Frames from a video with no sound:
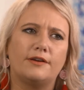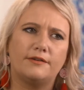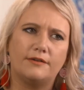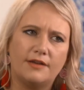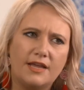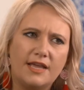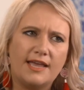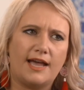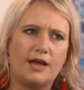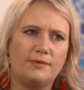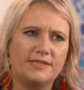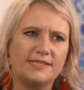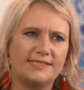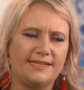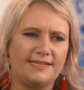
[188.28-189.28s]
and we
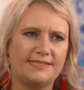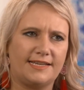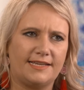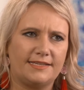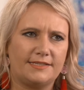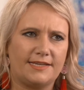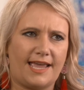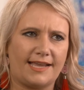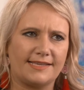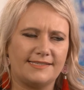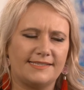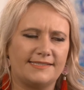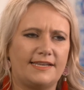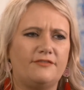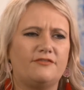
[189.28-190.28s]
just need to
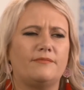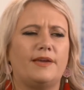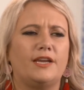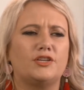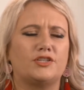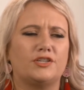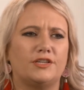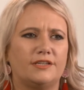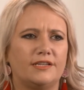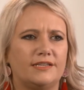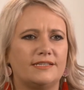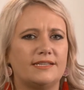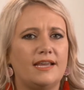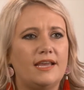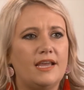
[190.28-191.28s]
access that information.
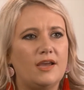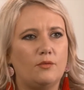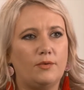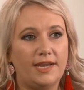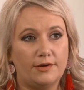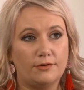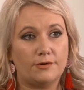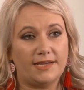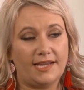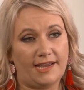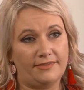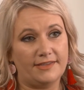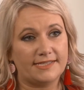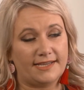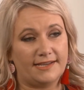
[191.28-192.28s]
And we had already
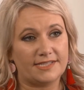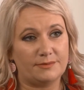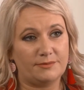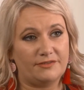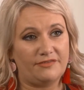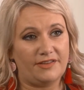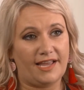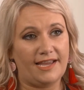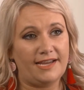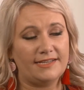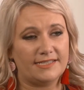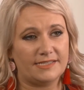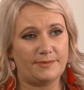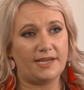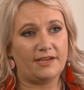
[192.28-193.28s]
had this customer
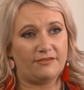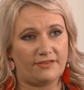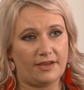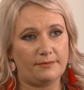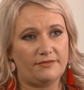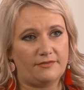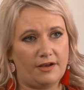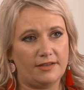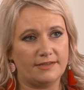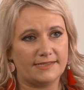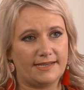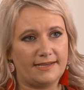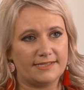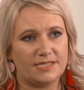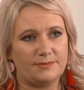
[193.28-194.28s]
flagged as being a family violence
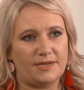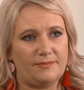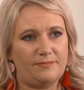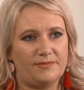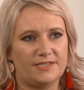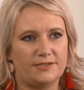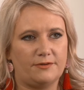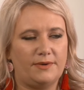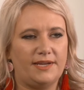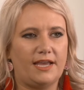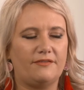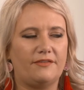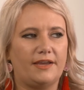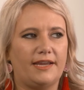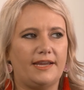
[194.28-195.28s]
customer. So we
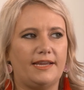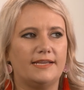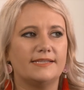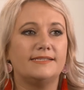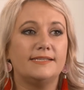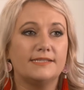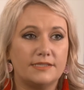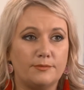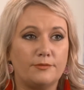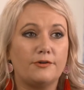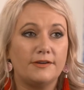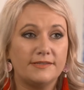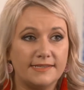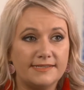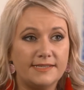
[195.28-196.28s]
have a system
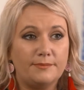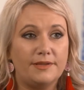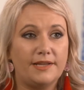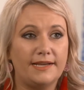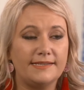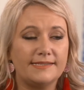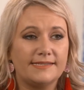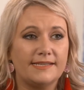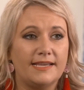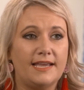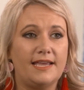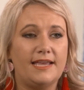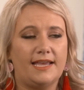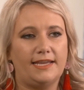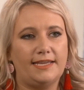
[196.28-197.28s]
process in place
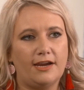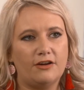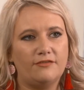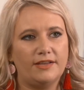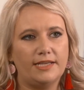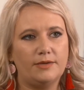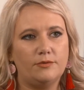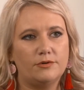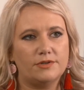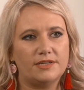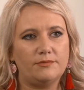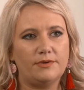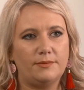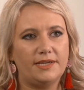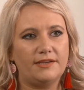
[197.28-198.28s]
at Yarra Valley Water
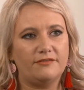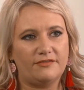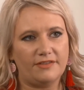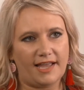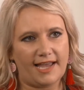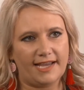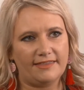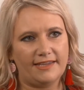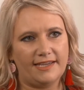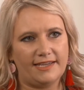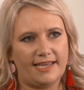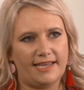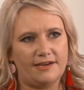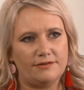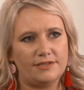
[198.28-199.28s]
where we can flag the
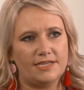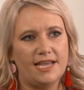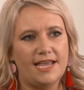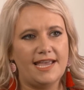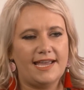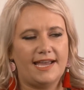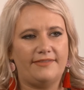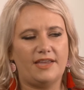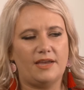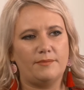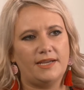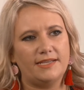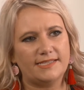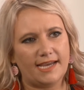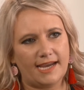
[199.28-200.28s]
account, and that
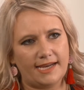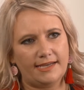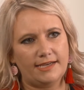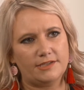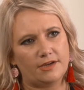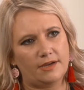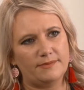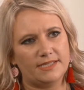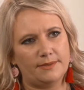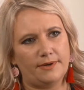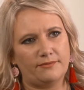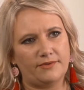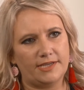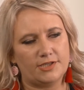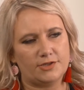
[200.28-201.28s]
means anytime
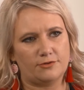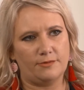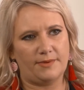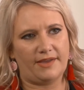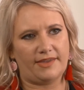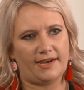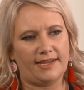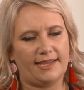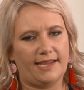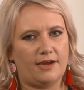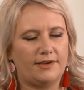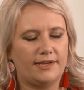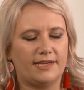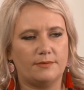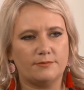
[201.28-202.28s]
someone rings through about that
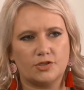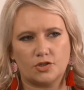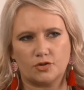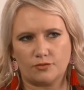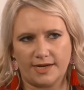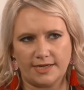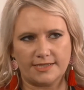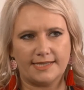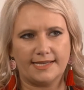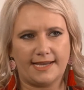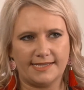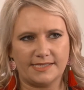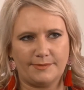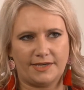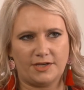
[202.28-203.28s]
account, it comes straight to the
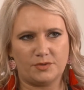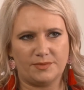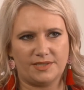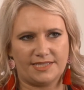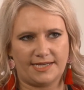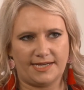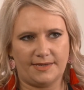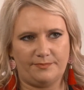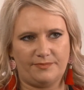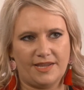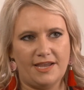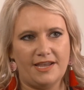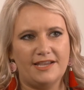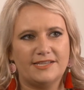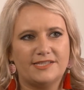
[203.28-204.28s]
case management team.
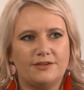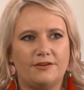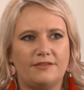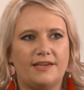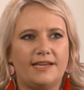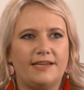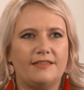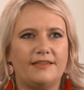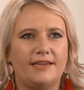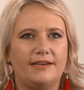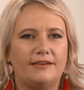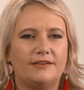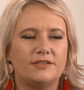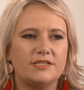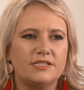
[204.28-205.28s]
So they are
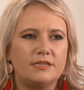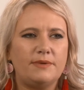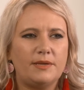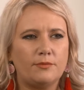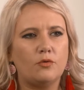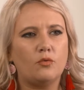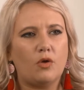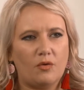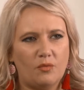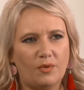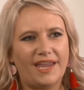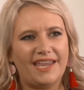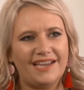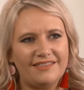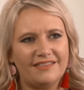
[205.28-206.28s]
then just a bit more
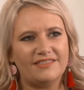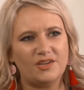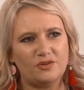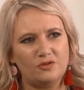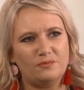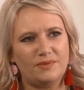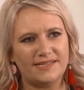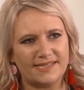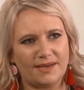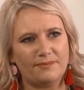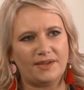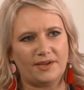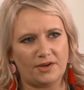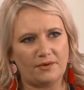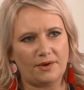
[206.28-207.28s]
aware that there could be
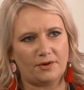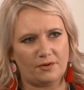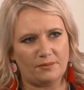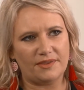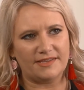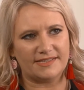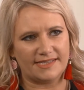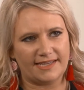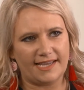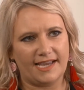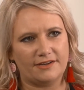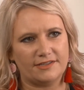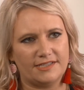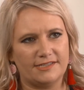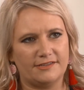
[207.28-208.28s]
something going on with this
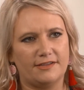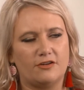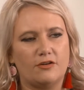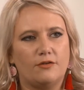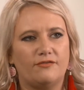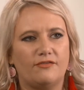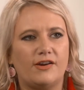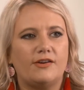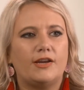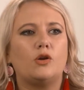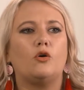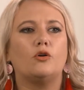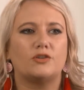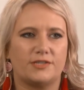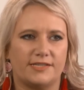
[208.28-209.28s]
account, and so they're very
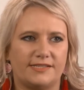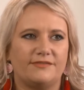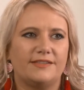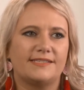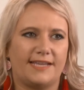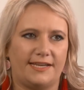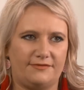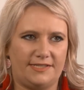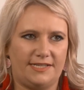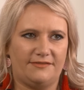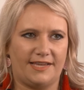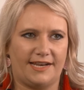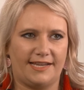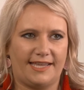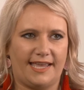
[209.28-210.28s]
conscious of the safety of
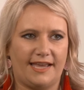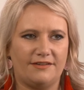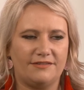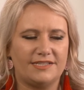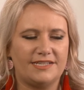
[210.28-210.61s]
that account.